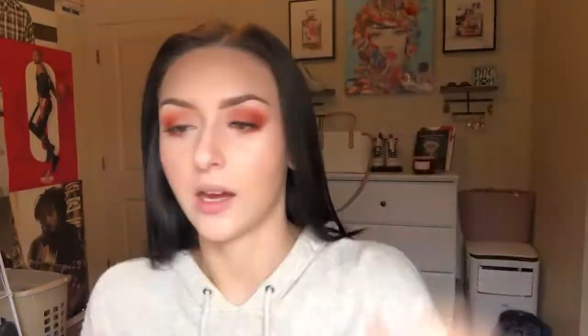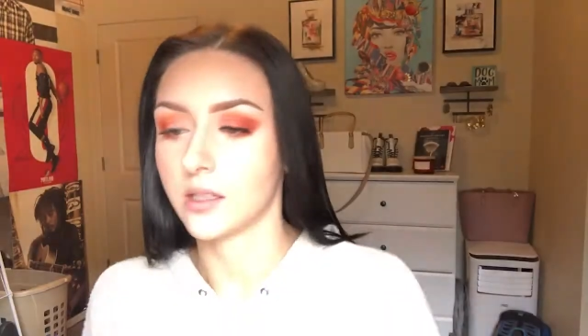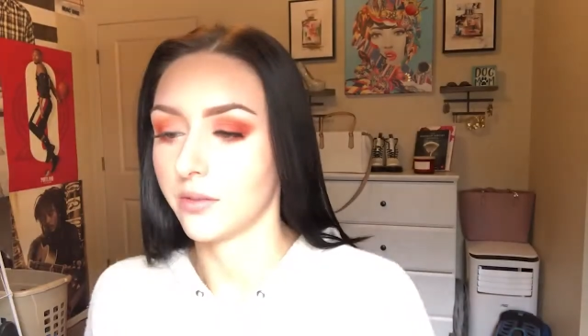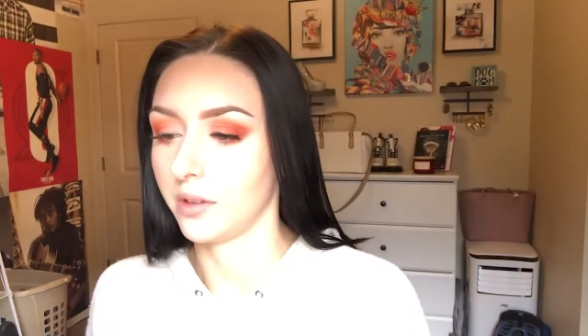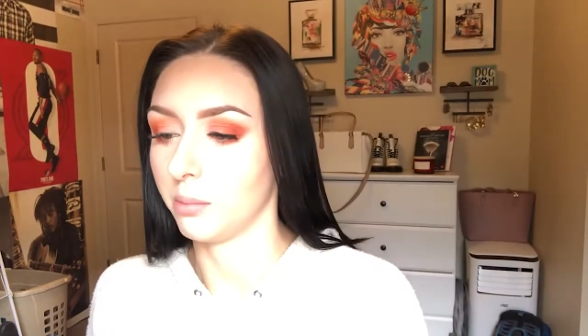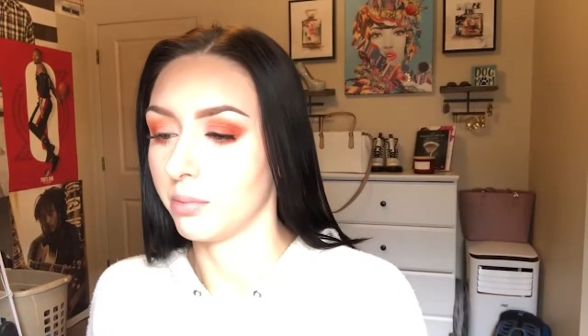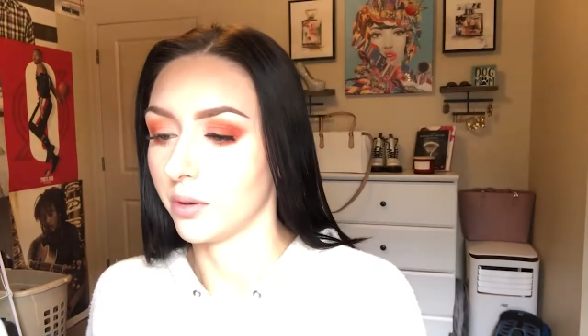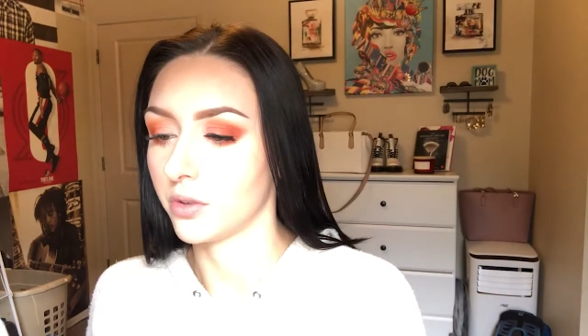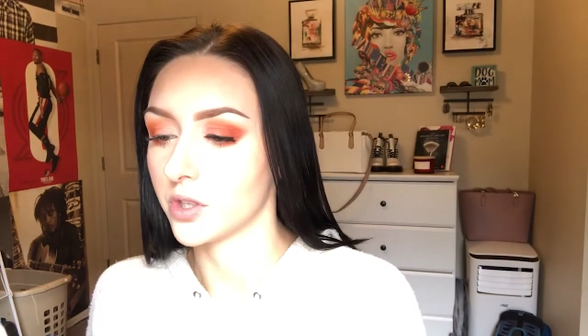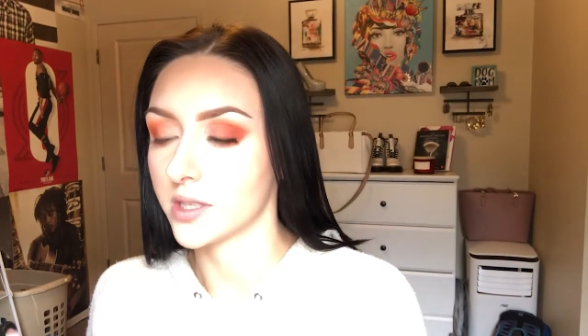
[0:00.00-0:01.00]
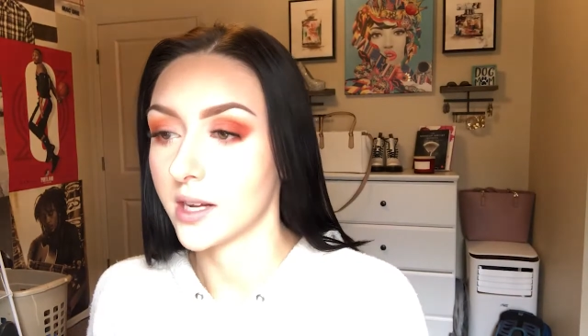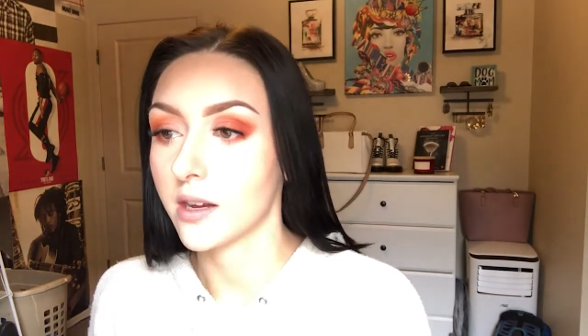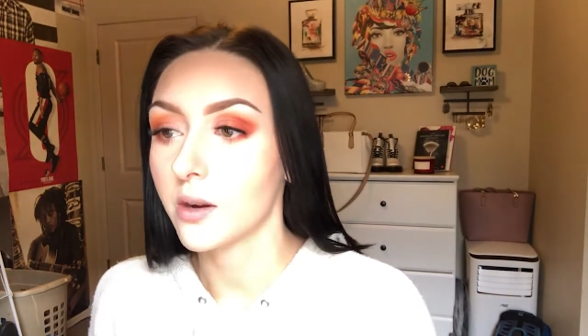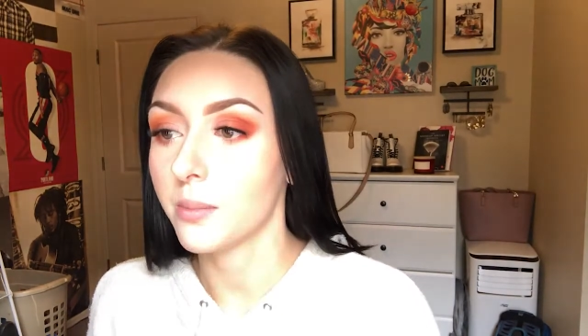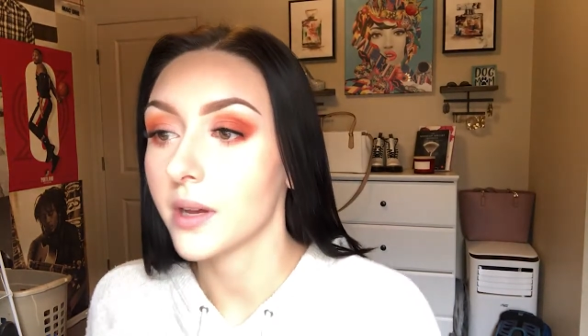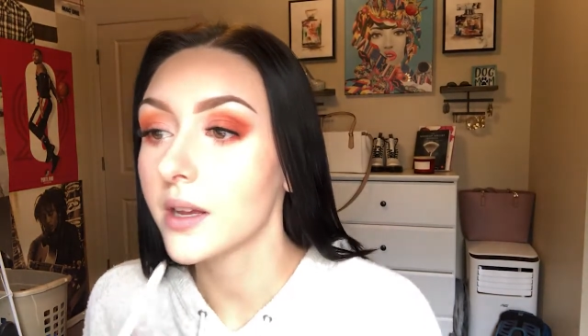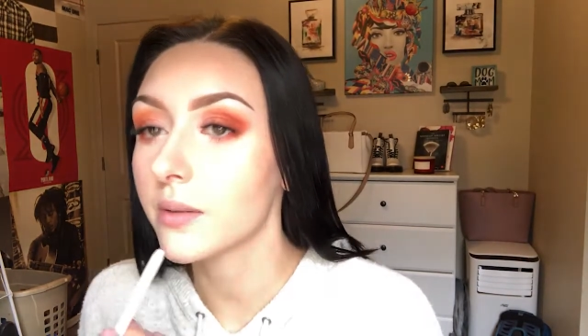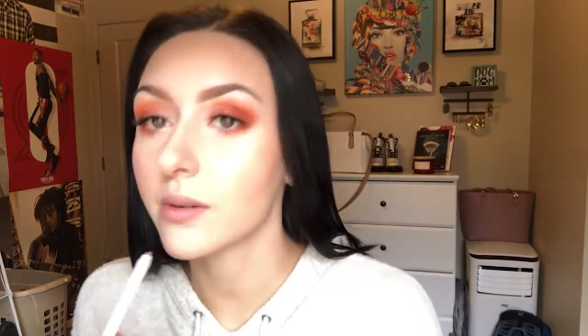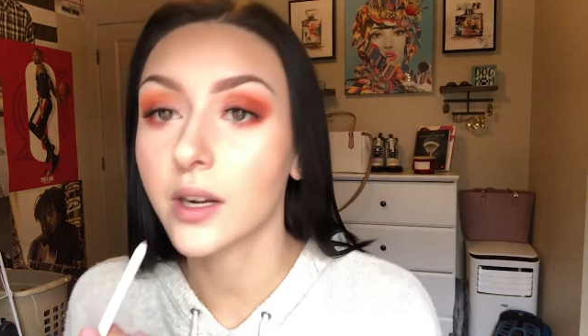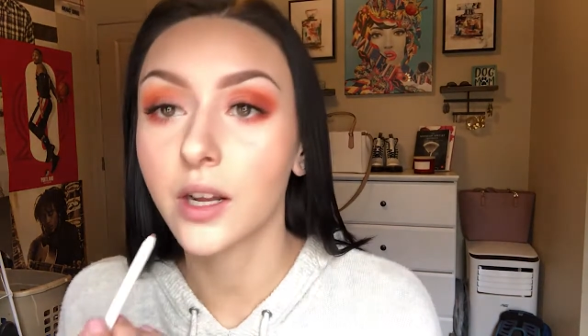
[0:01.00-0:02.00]
it definitely broke just now, but
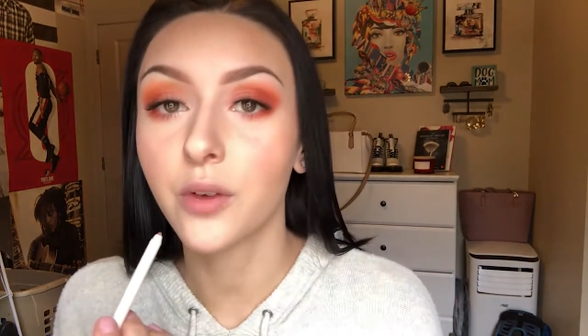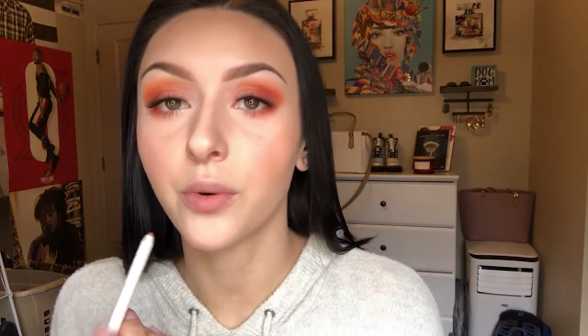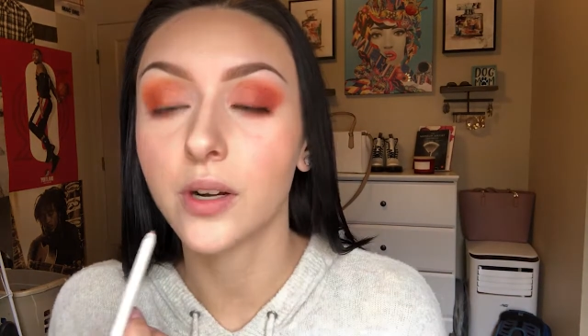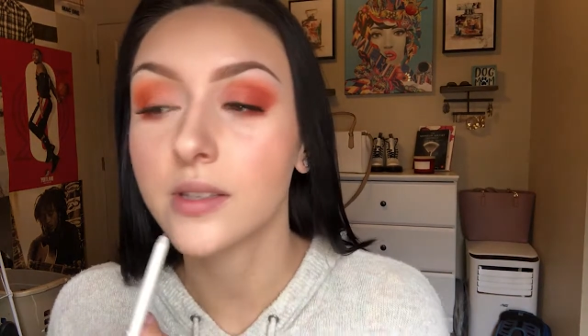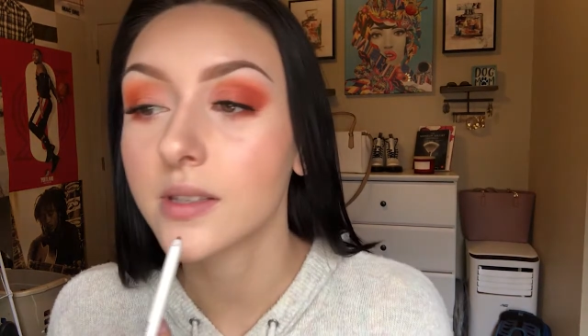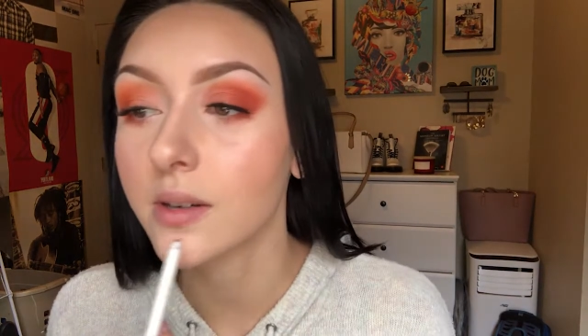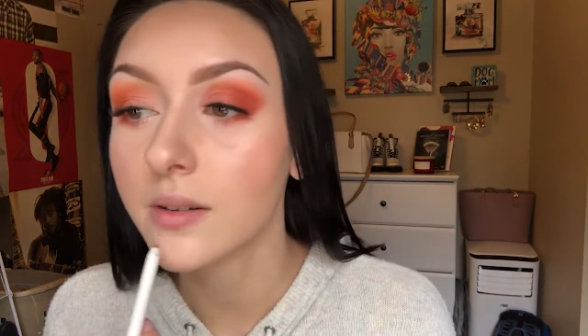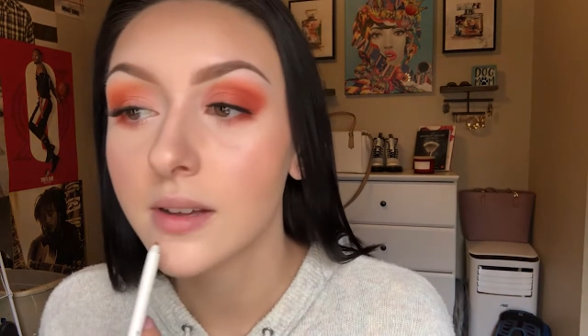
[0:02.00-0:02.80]
we're gonna go for it. So